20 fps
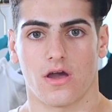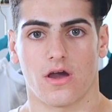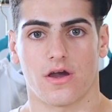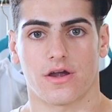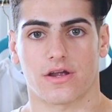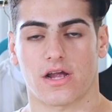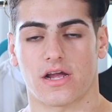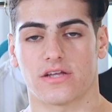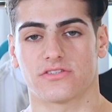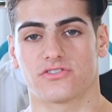
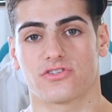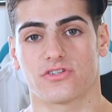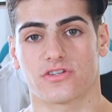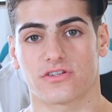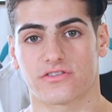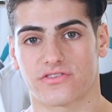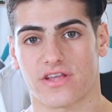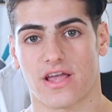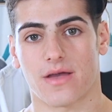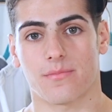All right guys, a good
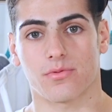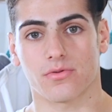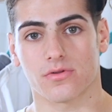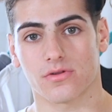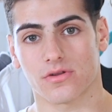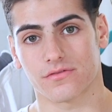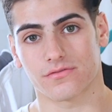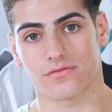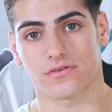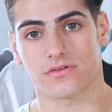
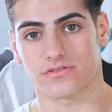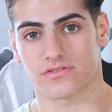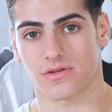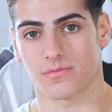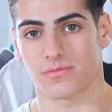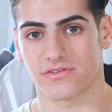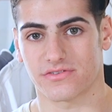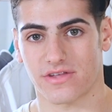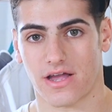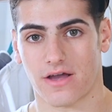example of
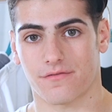some of these